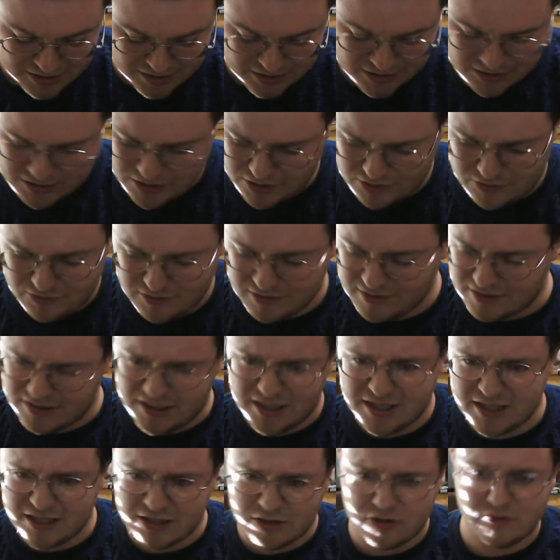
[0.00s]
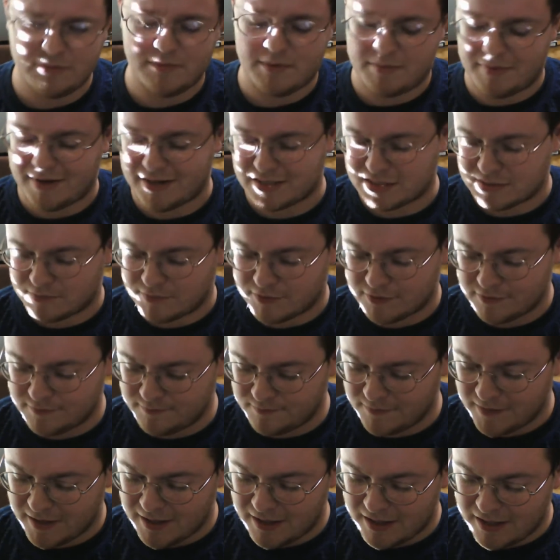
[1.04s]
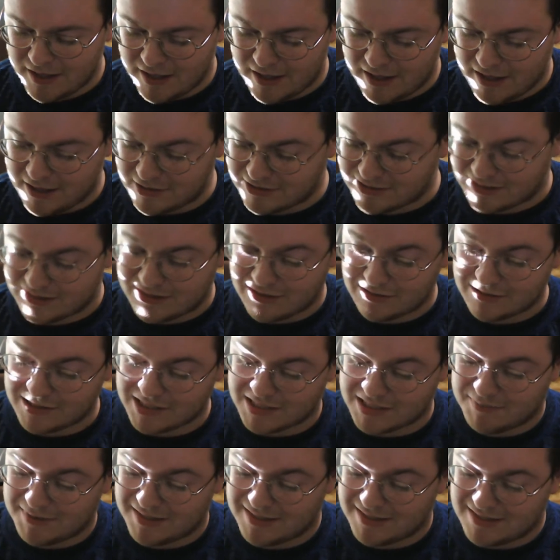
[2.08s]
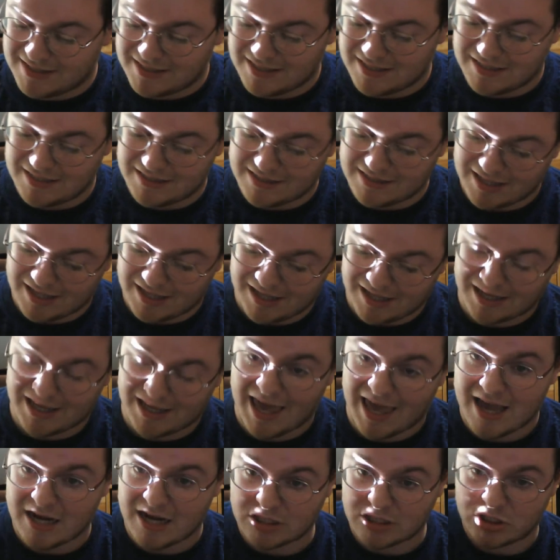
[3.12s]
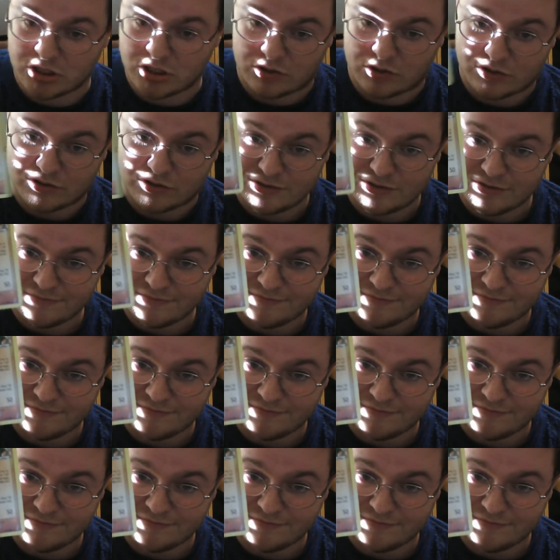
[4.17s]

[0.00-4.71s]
So it could be possible. Here's a Delta species Cacturn.